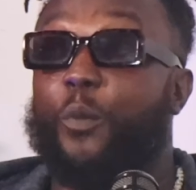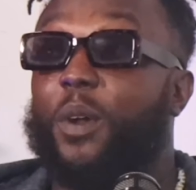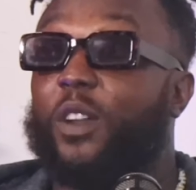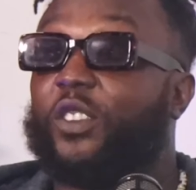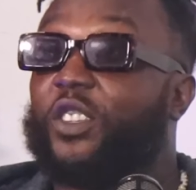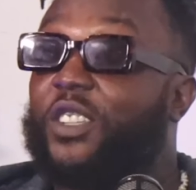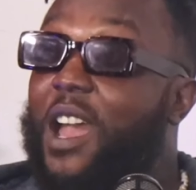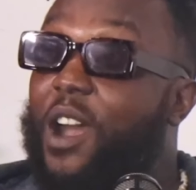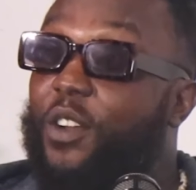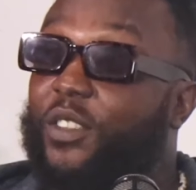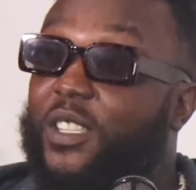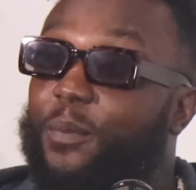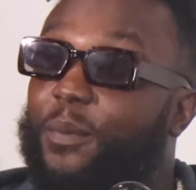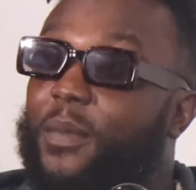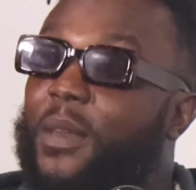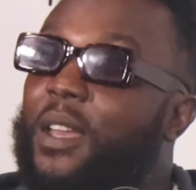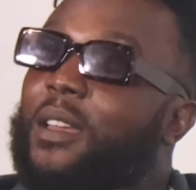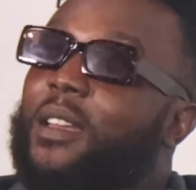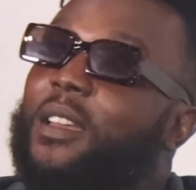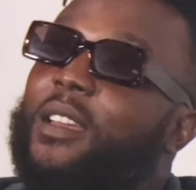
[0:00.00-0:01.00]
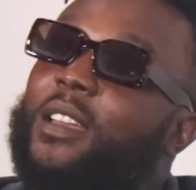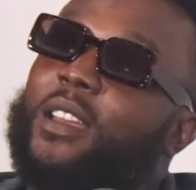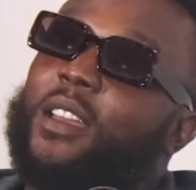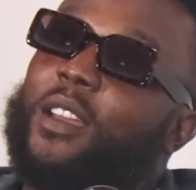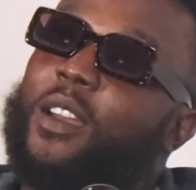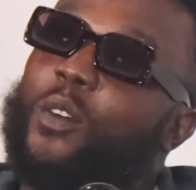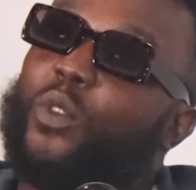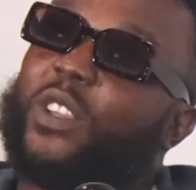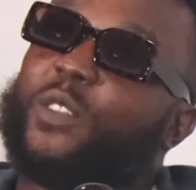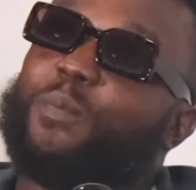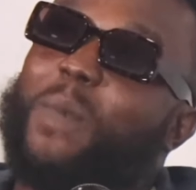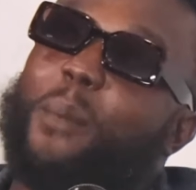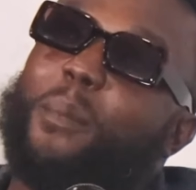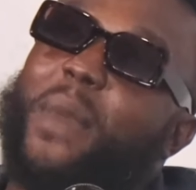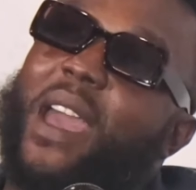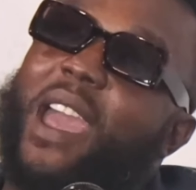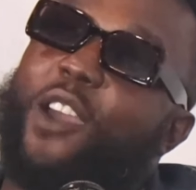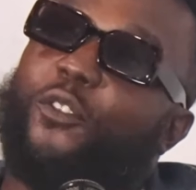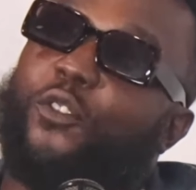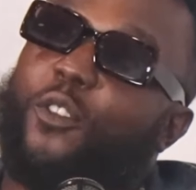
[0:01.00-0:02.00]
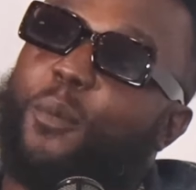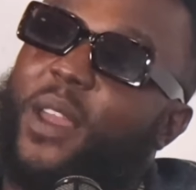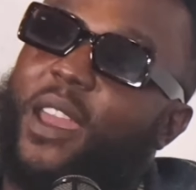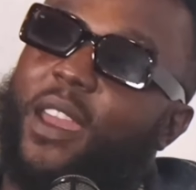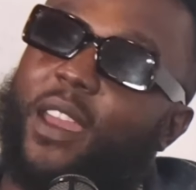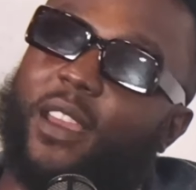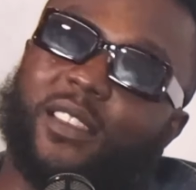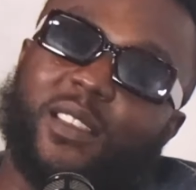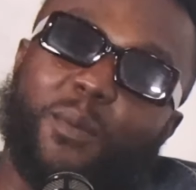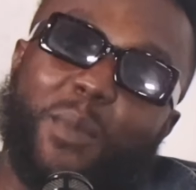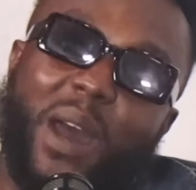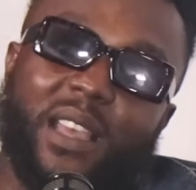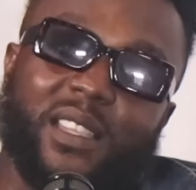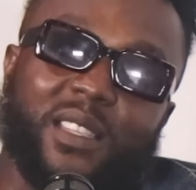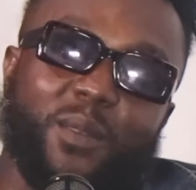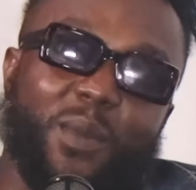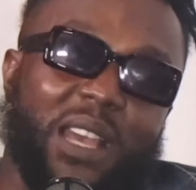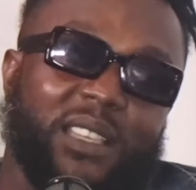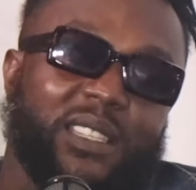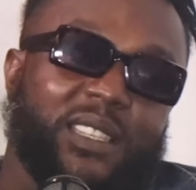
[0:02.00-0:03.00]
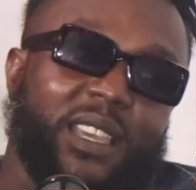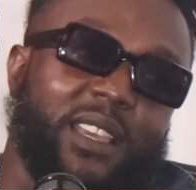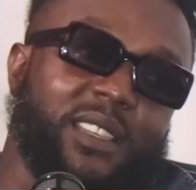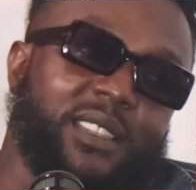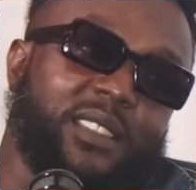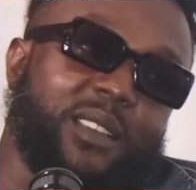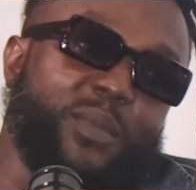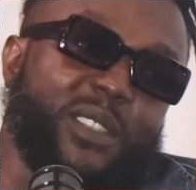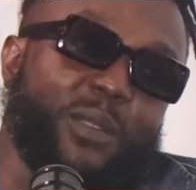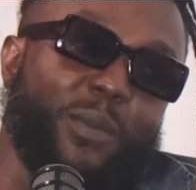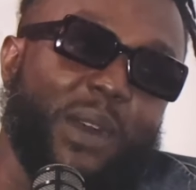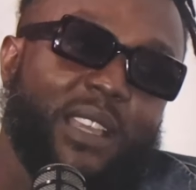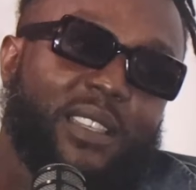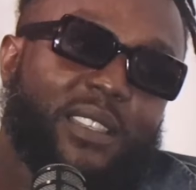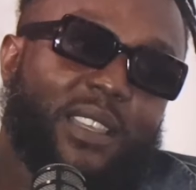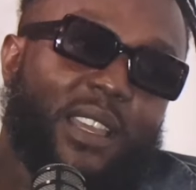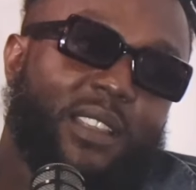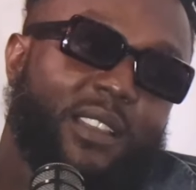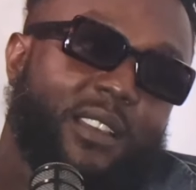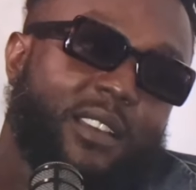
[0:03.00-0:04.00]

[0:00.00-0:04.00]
but shout out to What's my man from here? Somebody, somebody say, somebody say